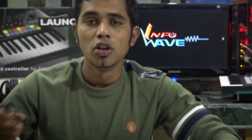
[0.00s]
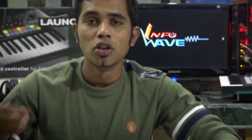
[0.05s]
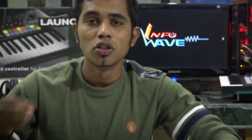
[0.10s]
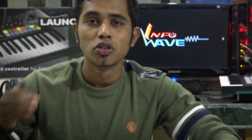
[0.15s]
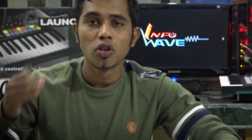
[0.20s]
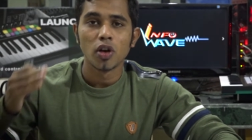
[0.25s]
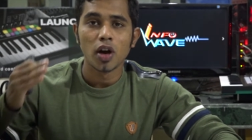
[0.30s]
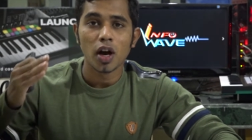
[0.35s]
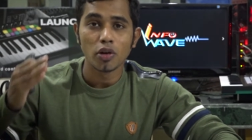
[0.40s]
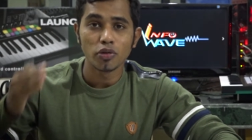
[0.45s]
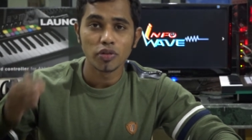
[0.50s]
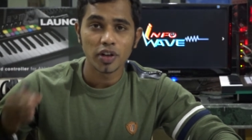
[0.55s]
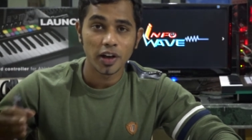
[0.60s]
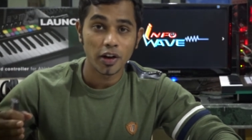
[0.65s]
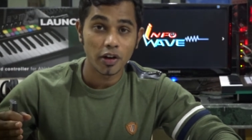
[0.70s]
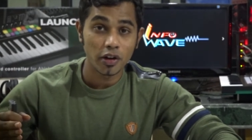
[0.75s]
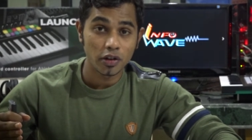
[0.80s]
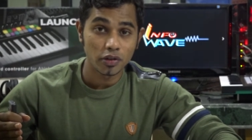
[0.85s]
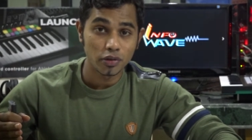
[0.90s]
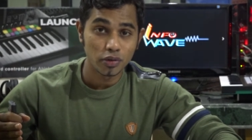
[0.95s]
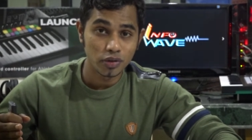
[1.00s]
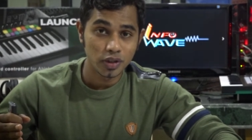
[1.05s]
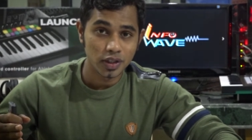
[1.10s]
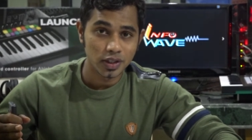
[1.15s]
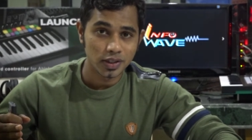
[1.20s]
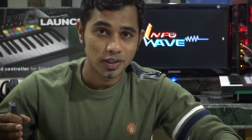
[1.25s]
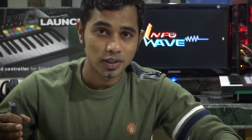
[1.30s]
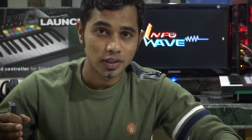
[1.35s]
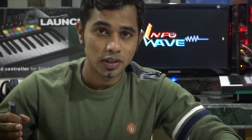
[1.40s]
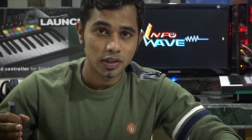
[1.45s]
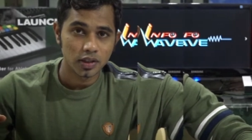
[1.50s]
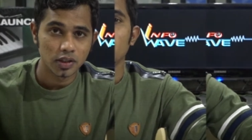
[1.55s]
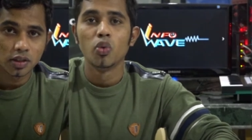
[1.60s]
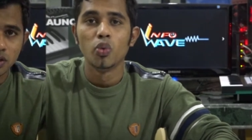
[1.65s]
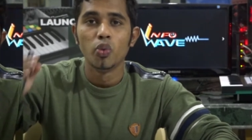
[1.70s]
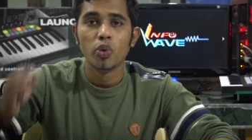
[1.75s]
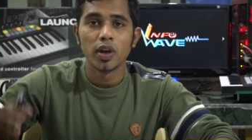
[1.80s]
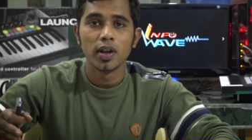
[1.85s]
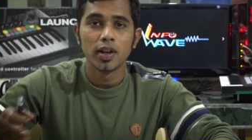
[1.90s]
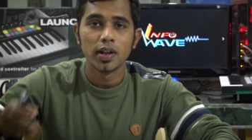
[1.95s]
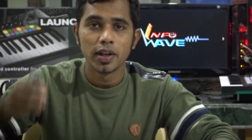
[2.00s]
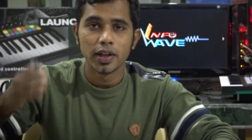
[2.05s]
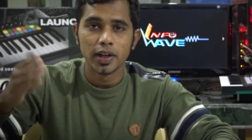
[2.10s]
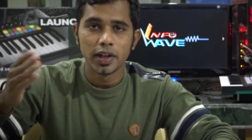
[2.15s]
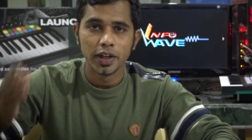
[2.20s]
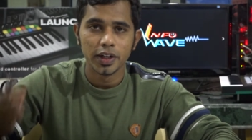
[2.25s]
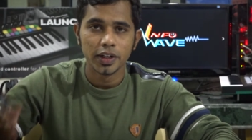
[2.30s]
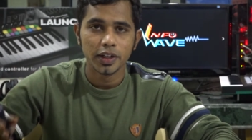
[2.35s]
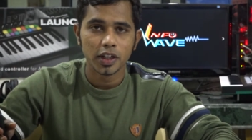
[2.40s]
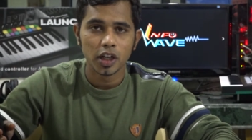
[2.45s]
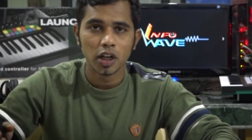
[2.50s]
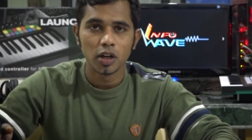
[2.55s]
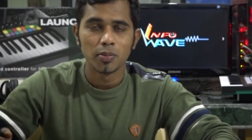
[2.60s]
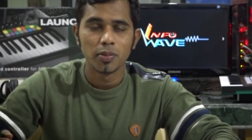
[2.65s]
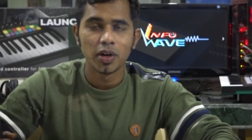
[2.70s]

So how they gonna do this? Well, Intel